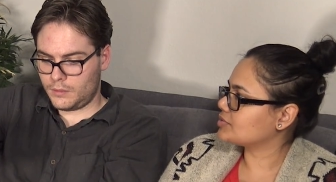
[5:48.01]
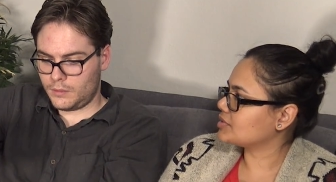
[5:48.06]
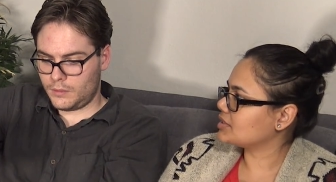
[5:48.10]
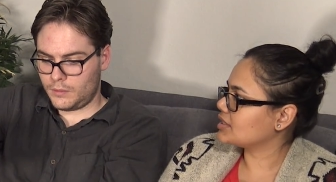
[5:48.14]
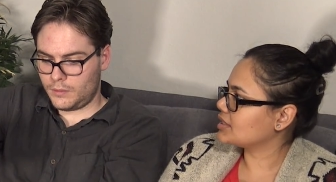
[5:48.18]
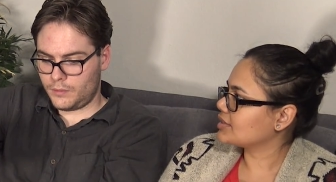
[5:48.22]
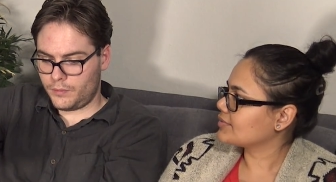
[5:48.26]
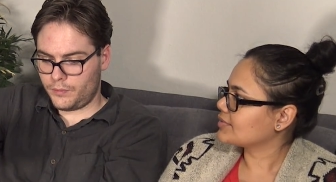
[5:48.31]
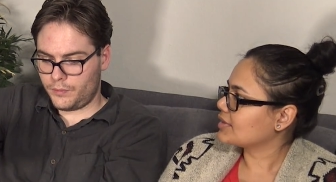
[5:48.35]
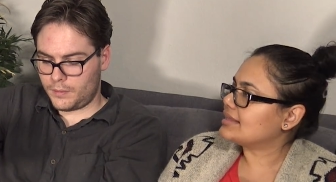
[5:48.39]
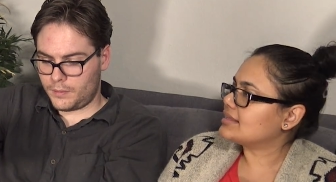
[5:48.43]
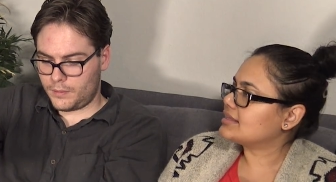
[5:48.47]

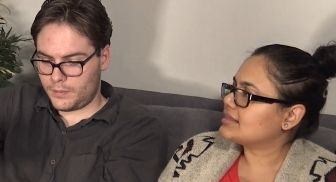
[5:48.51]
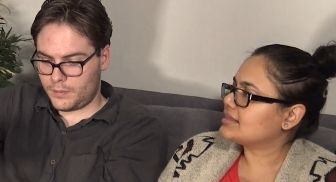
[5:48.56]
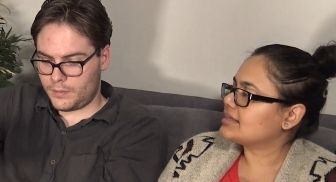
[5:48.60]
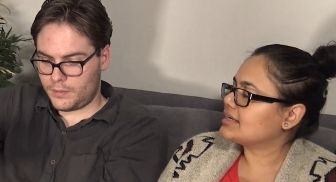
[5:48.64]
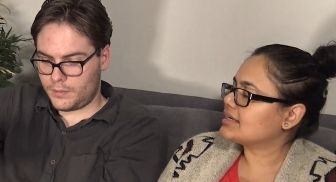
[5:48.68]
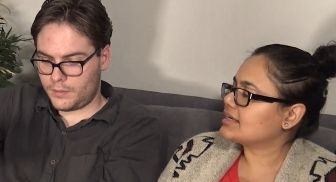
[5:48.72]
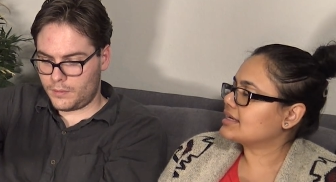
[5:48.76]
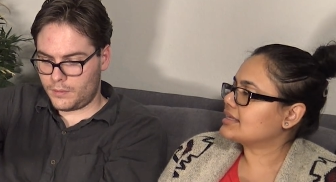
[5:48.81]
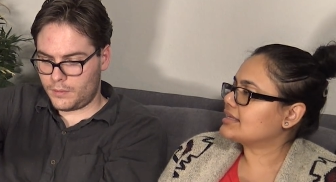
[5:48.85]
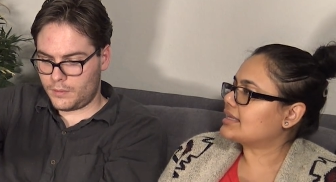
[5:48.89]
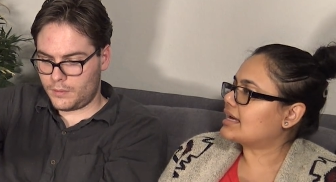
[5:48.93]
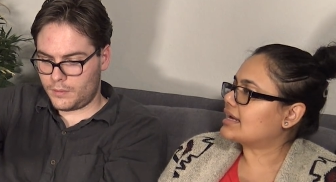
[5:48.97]
Speaker 1: duty. And the
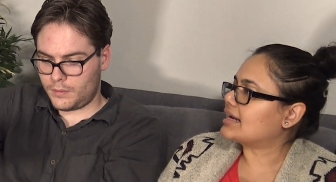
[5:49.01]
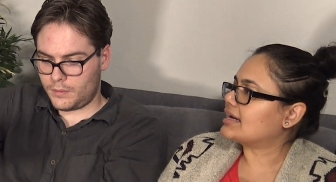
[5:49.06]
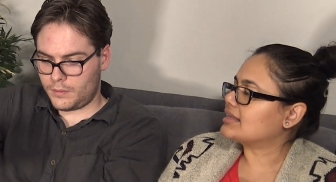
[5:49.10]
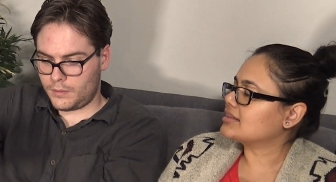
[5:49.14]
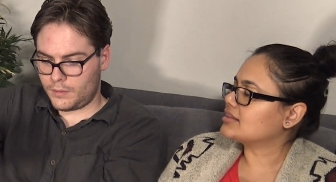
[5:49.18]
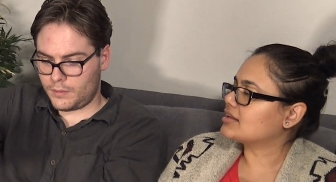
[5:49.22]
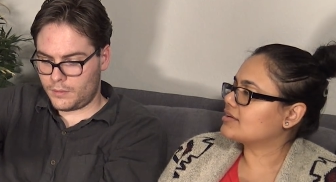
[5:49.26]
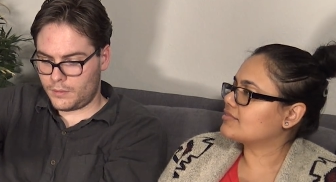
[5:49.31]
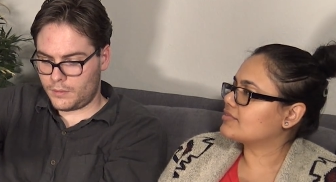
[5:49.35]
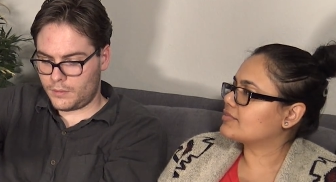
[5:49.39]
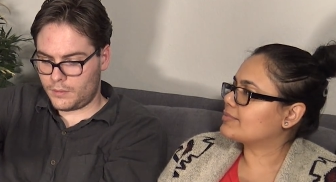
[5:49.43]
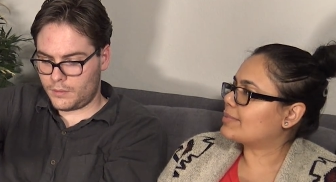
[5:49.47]
thing that I
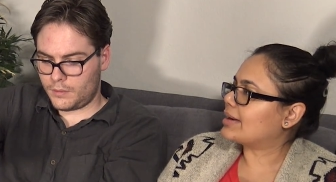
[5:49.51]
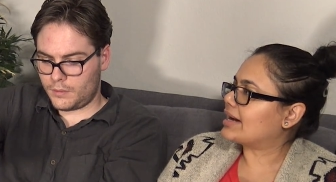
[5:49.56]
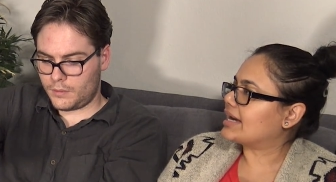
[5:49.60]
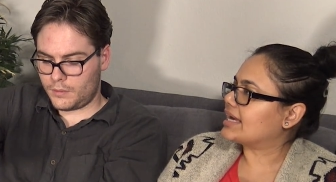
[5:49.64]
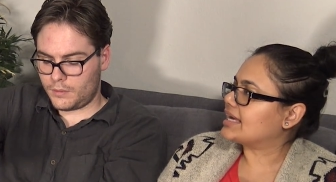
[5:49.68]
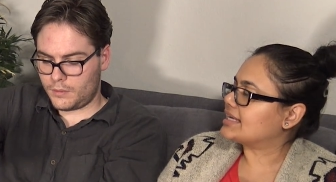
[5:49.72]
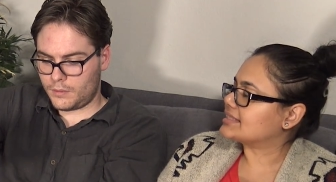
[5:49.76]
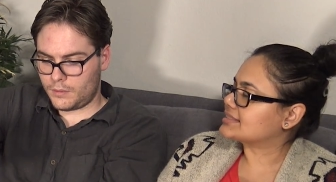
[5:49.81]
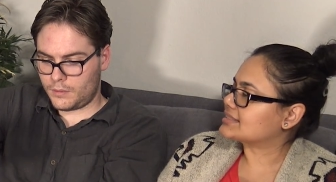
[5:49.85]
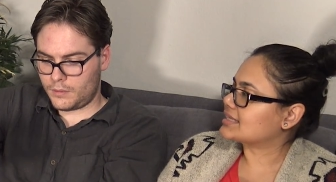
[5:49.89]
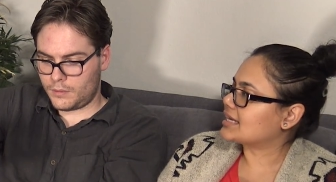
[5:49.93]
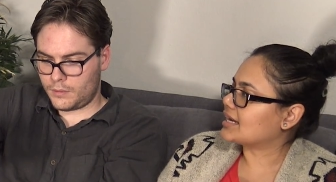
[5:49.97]
love about
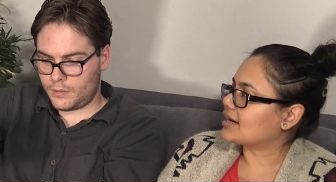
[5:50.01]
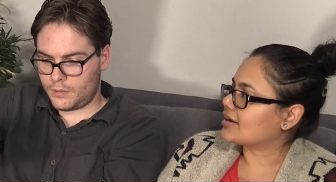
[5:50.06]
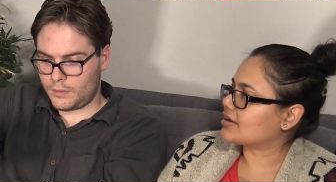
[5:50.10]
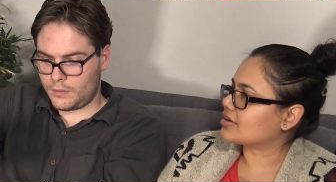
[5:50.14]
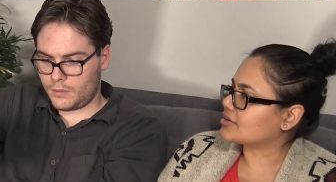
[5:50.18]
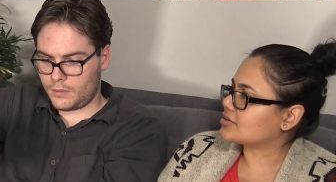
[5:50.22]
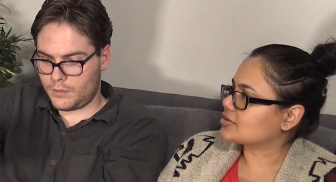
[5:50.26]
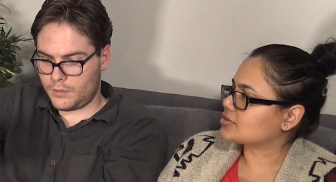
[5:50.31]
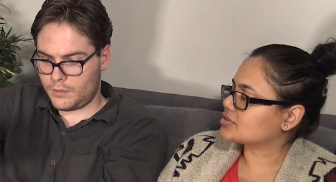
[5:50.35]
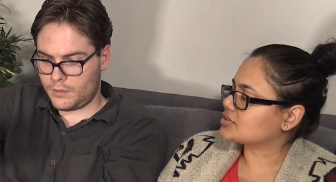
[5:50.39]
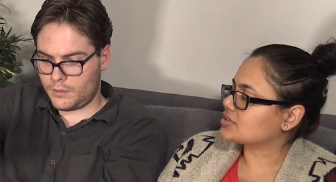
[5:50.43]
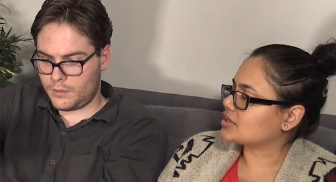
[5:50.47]
his
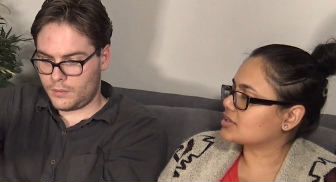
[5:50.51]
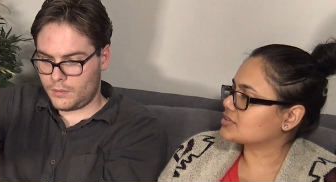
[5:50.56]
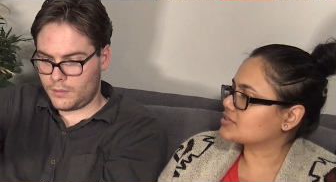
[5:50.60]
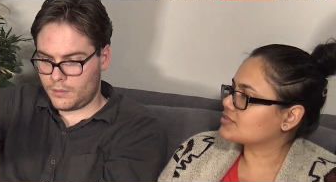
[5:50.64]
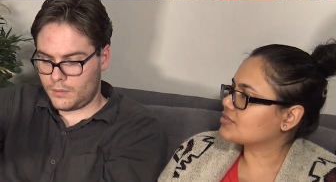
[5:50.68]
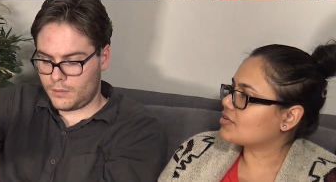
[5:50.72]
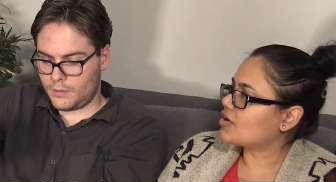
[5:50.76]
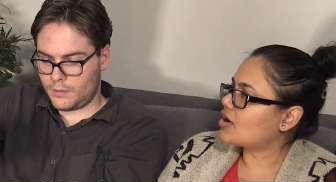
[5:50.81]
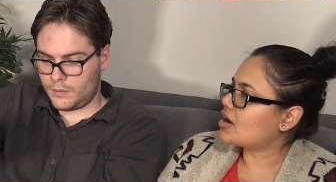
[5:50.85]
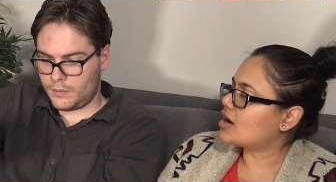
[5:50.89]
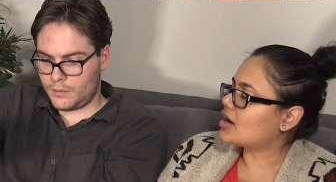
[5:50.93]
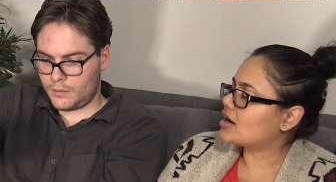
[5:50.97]
characters thus
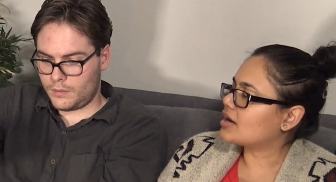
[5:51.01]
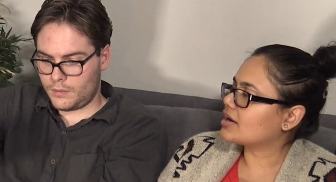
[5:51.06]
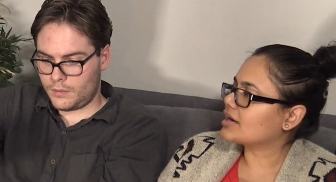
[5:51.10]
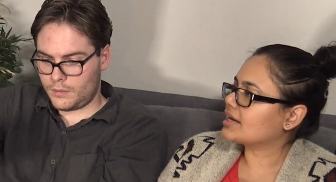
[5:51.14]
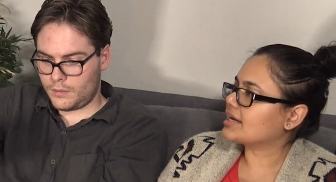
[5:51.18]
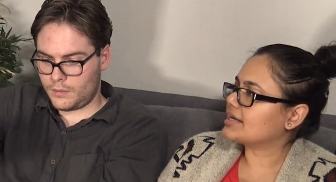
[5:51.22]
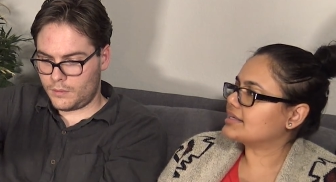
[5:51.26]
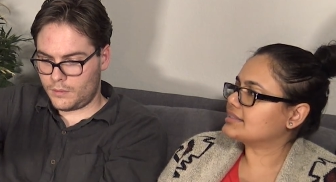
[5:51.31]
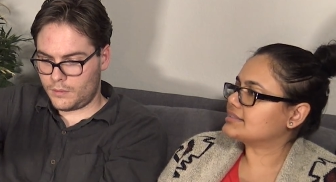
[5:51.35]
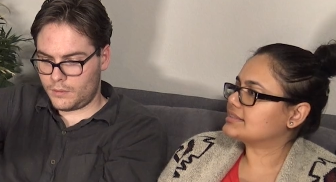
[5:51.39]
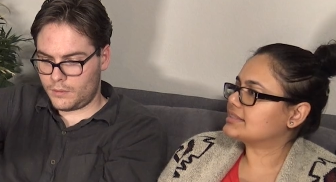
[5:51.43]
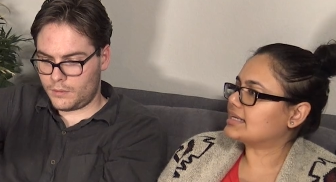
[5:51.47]
far
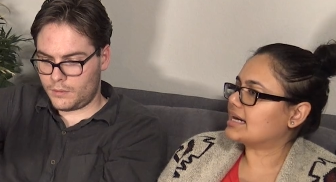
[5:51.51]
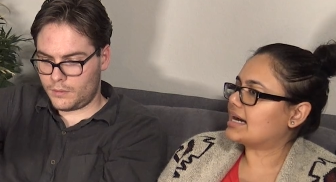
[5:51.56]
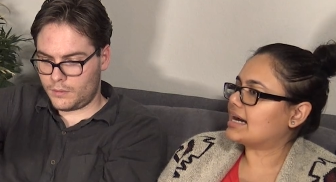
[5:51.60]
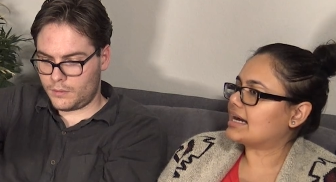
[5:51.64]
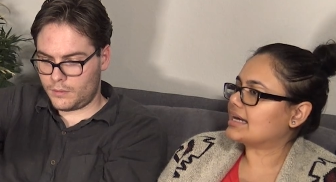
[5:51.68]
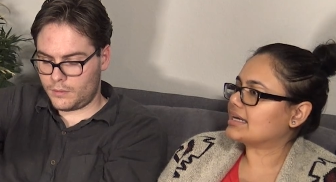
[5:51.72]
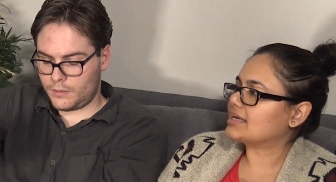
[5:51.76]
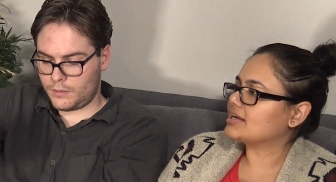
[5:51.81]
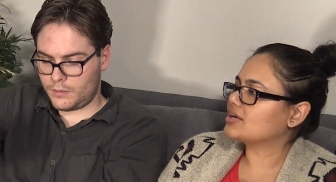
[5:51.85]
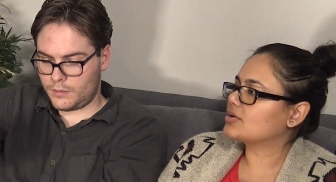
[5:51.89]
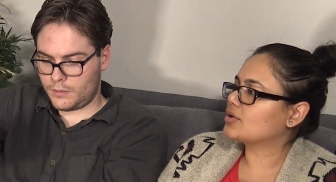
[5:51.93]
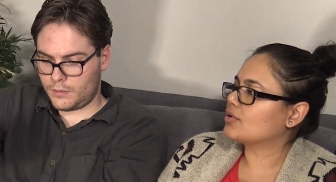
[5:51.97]
is
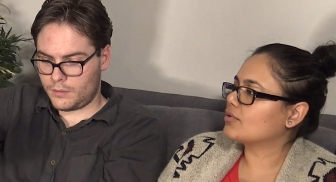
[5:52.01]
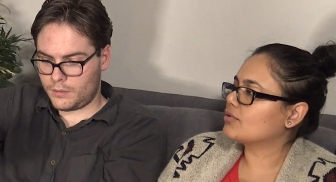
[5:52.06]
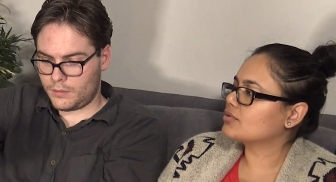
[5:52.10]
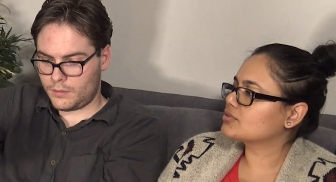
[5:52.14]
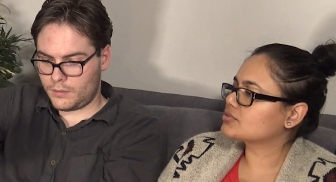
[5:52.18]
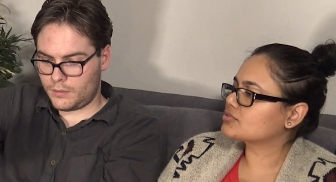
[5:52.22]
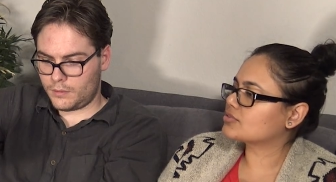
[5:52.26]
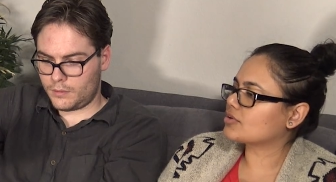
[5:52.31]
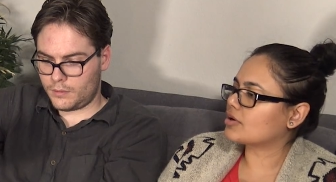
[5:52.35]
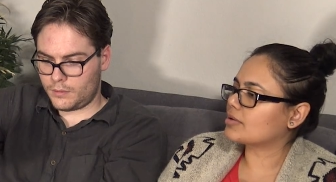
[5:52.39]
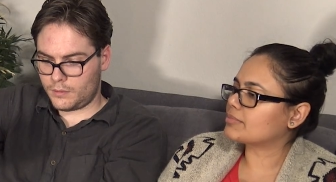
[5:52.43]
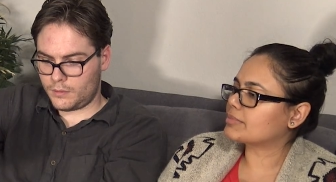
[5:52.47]
that he
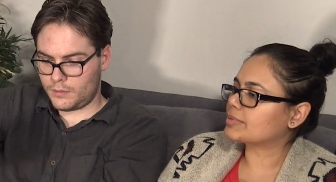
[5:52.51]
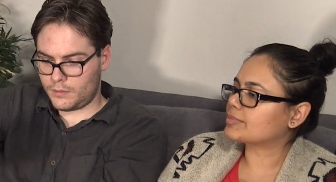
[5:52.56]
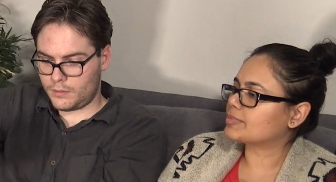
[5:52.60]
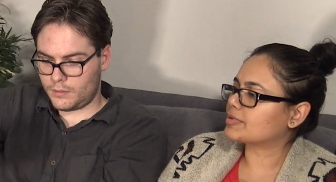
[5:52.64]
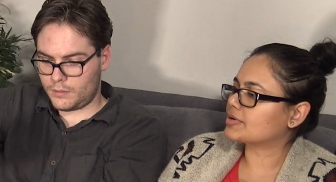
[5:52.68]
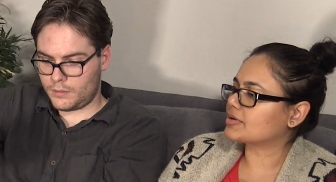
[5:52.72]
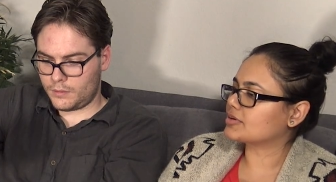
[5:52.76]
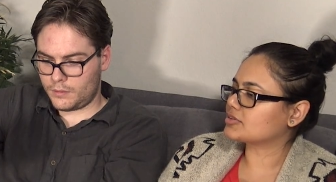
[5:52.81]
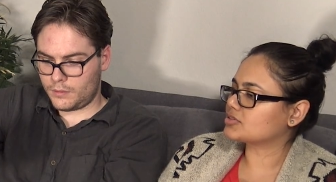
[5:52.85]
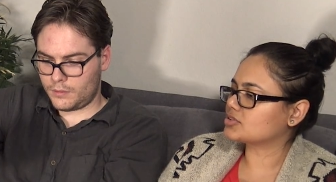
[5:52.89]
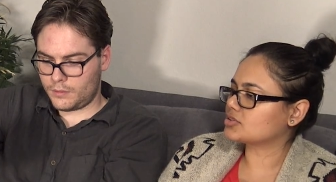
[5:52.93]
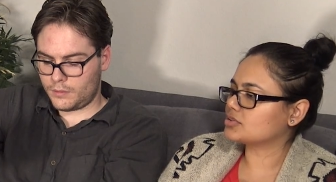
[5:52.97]
goes from a
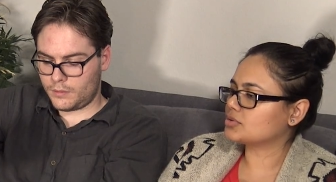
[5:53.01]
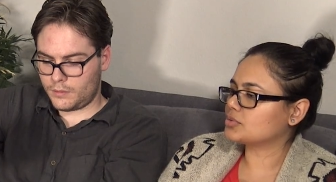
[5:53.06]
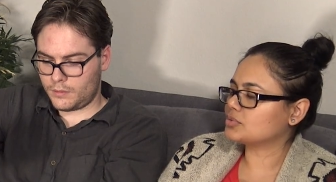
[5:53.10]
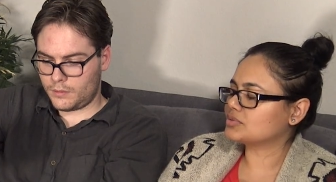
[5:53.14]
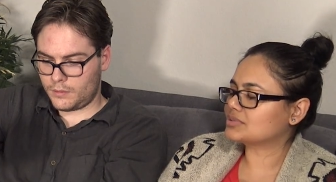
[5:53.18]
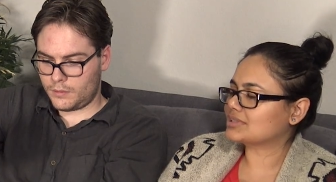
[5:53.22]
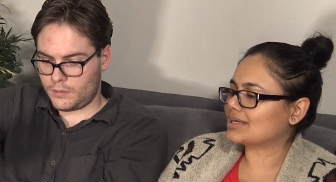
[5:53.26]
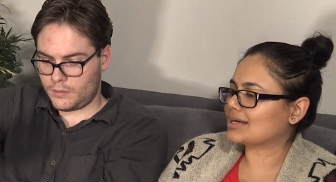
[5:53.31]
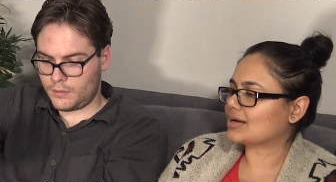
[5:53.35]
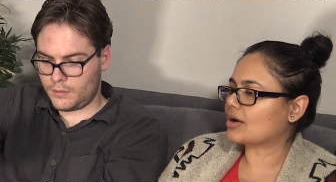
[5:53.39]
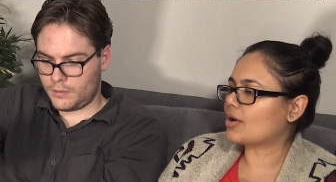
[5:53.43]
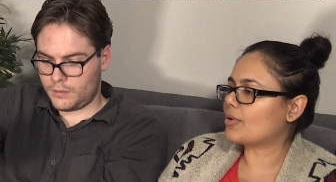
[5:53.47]
person
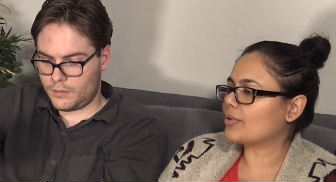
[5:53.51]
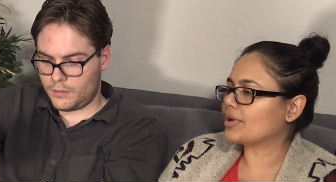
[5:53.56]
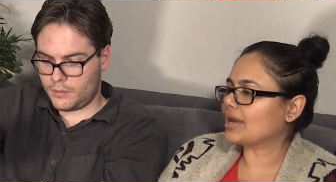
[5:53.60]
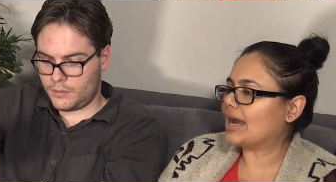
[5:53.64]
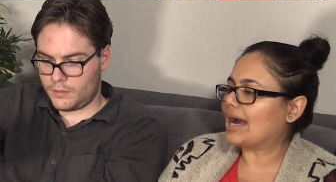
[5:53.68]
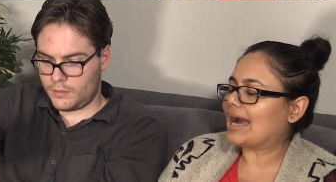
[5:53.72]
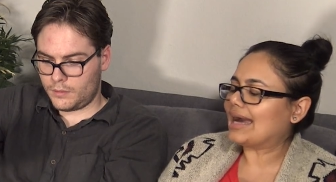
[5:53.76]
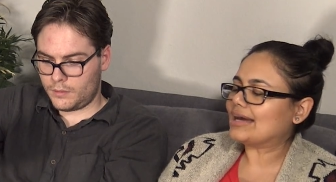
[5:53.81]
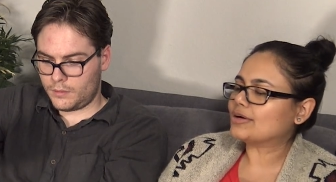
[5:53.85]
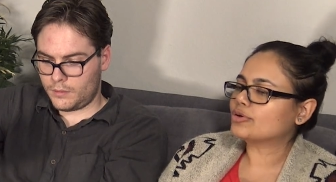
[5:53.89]
who's like, oh yeah,